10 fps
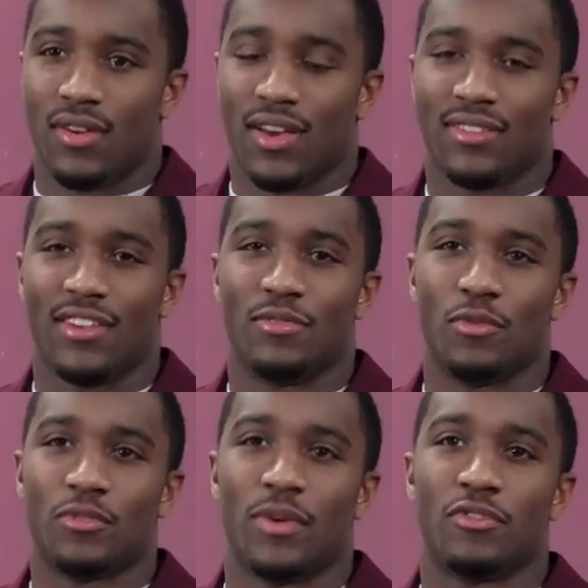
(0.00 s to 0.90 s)
I'd say it's
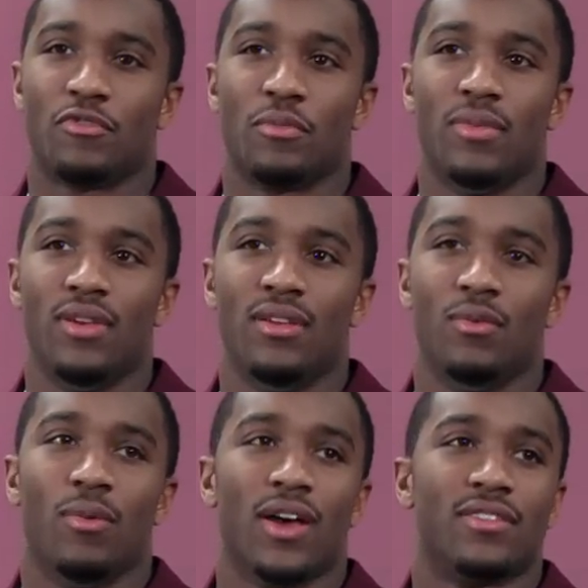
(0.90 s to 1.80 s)
more special for me
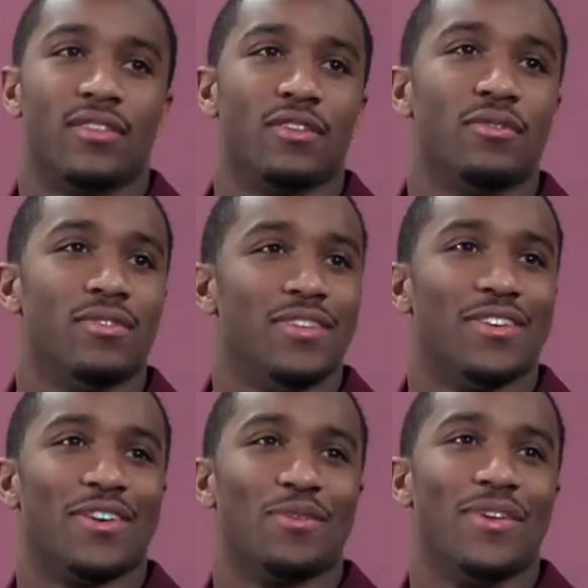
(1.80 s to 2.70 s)
watching her
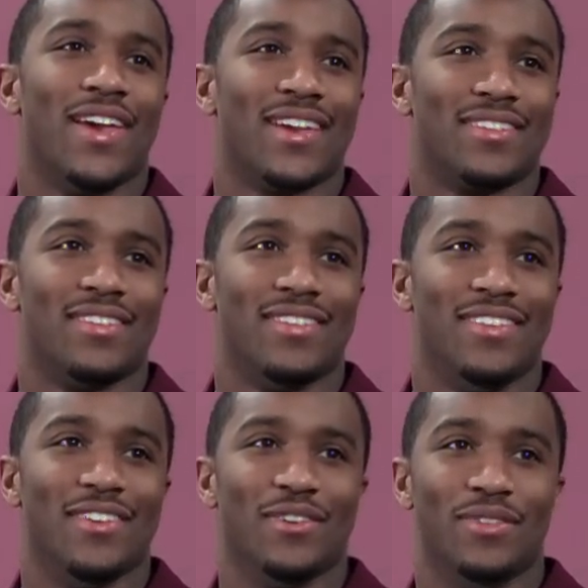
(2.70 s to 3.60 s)
and her reaction,
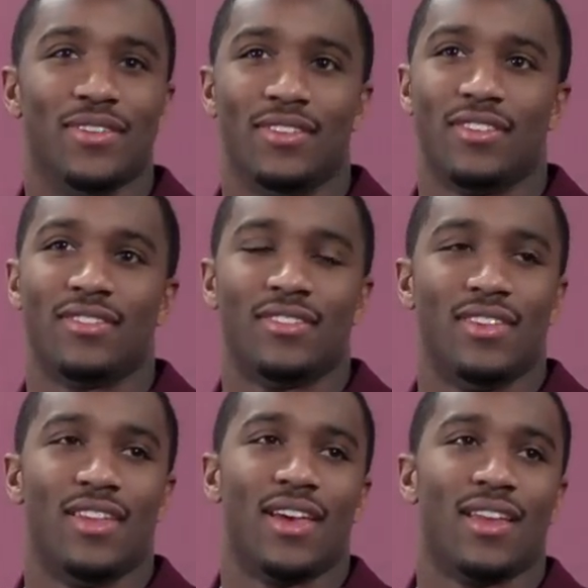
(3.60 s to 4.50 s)
you know, just to
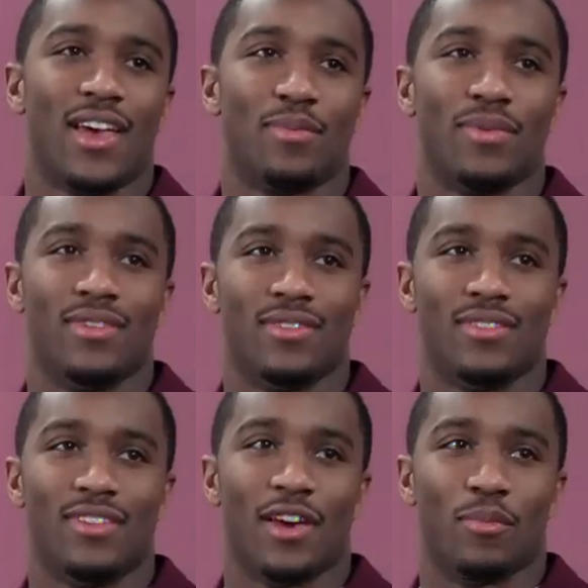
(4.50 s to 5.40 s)
see that happen and
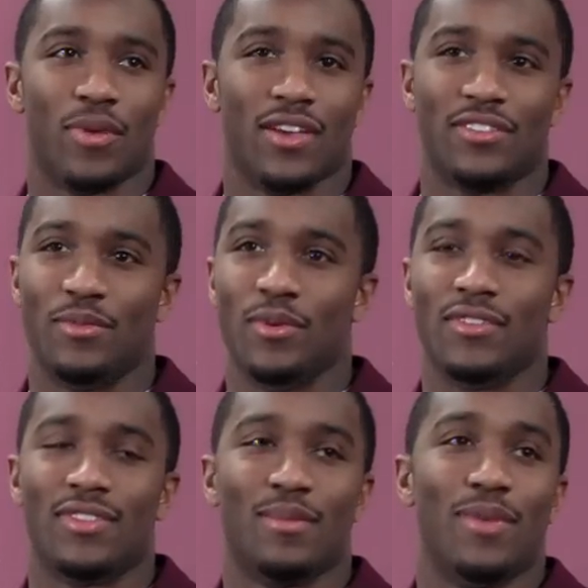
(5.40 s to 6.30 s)
see how proud she
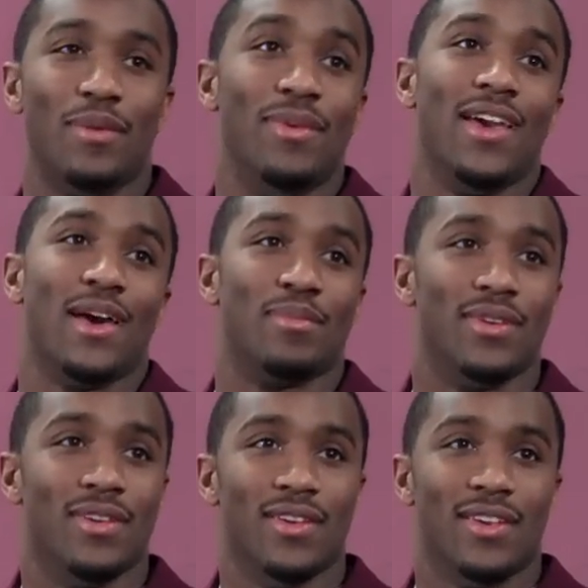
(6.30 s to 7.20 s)
was. That made me happy.
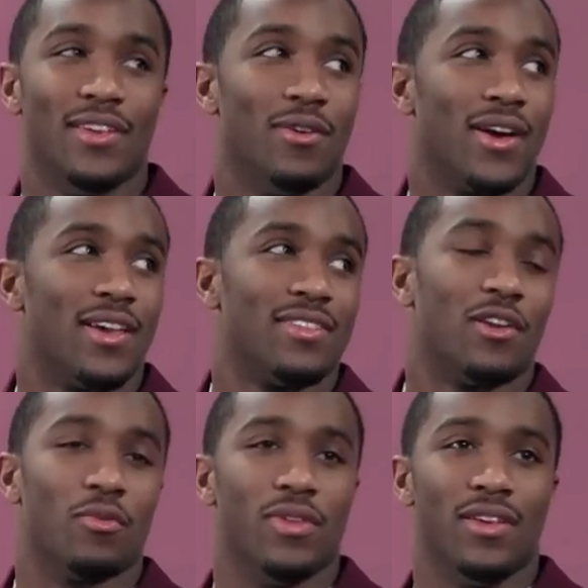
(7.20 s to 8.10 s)
You know, I guess I
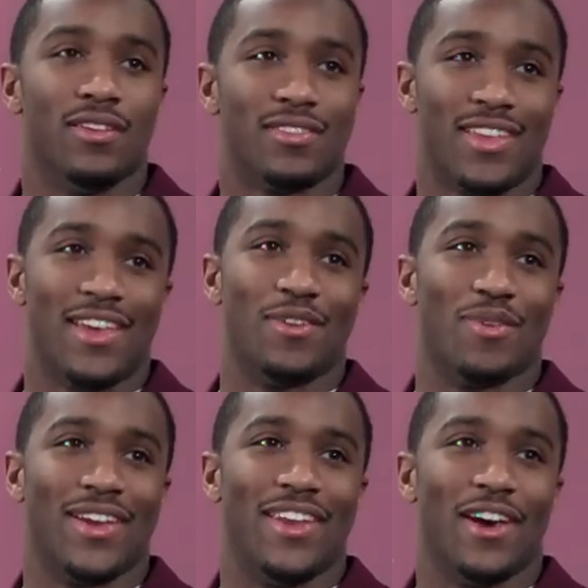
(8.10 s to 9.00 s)
don't really understand it
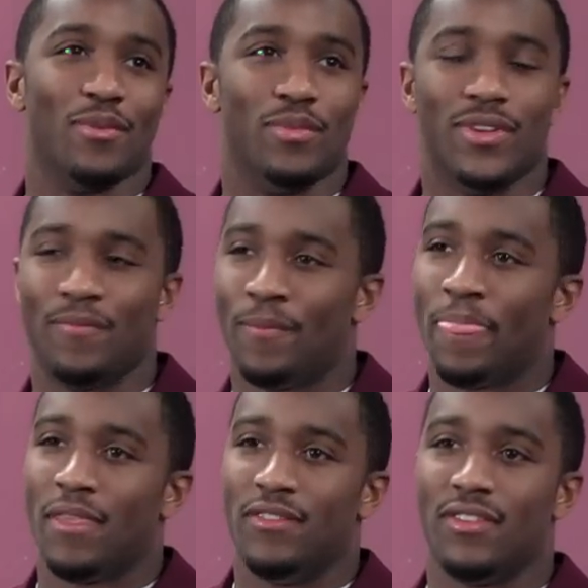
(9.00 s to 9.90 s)
right now, but
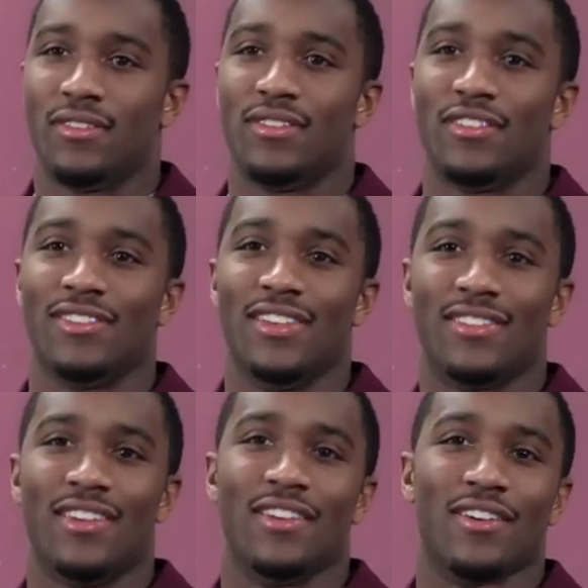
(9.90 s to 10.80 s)
just
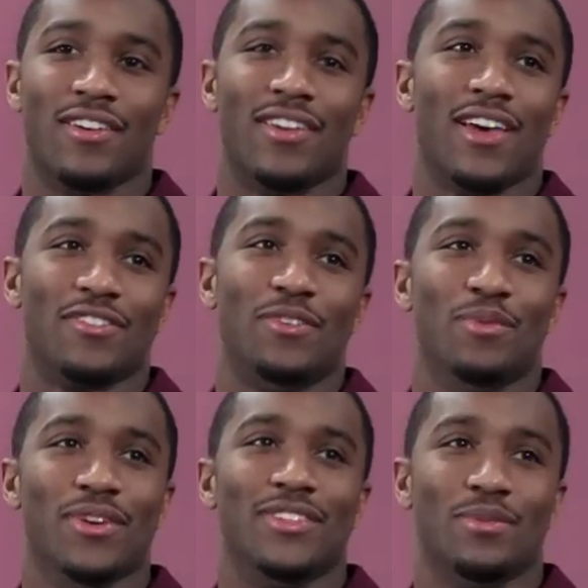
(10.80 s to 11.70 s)
listening to her and how she
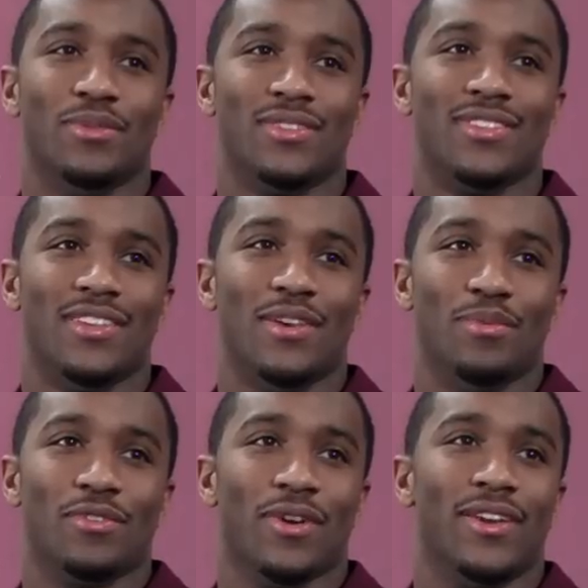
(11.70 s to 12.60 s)
was, it
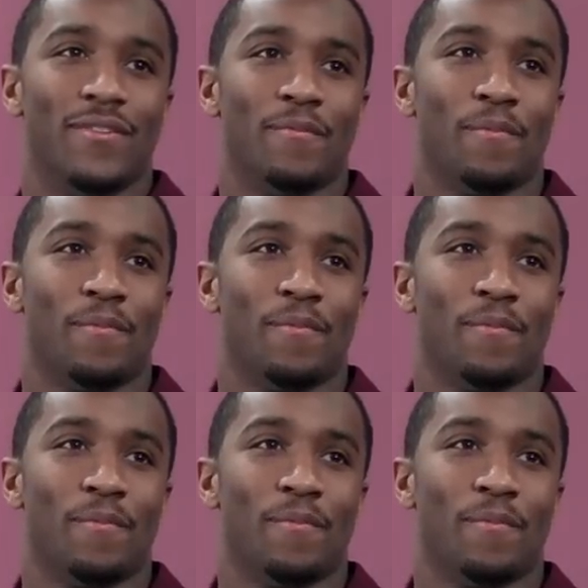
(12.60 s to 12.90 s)
was great.